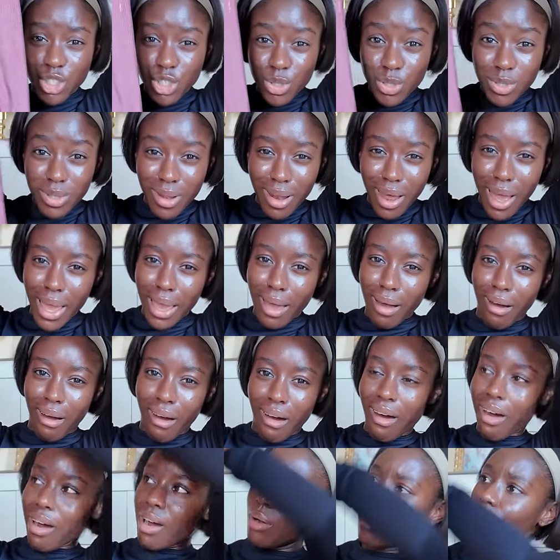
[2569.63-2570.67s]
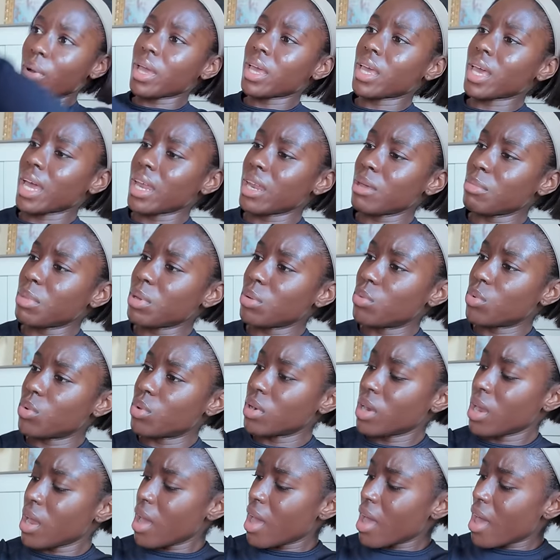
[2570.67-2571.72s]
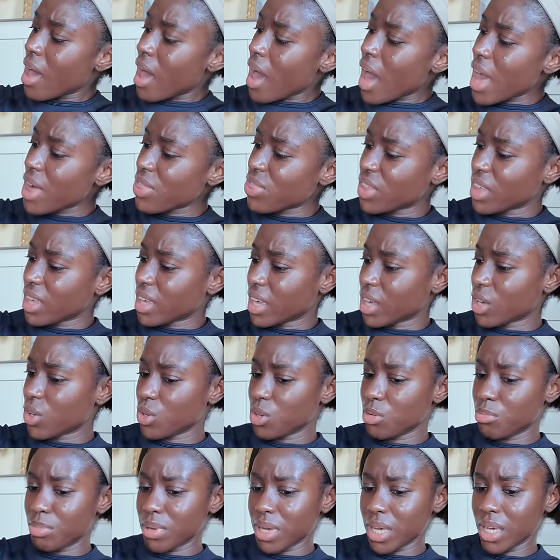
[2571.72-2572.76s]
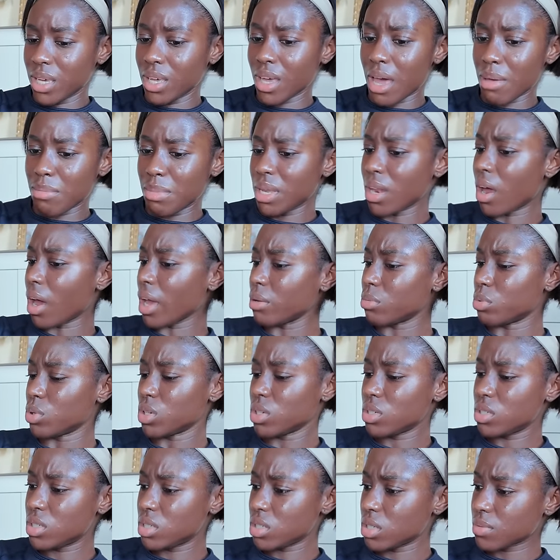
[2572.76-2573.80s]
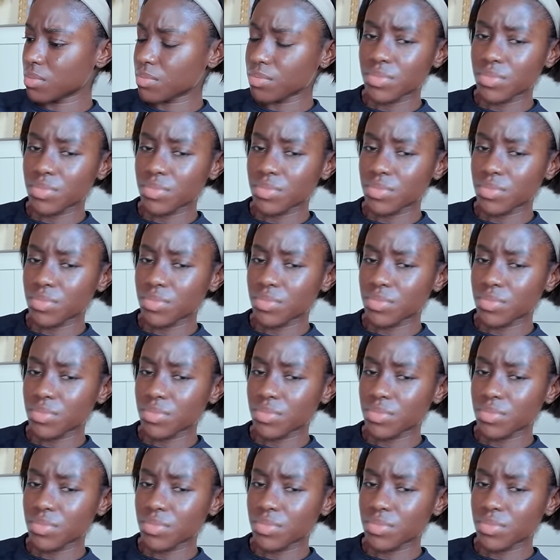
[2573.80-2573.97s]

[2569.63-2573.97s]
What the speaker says: Can it be worn? I think it could be. I mean, I would.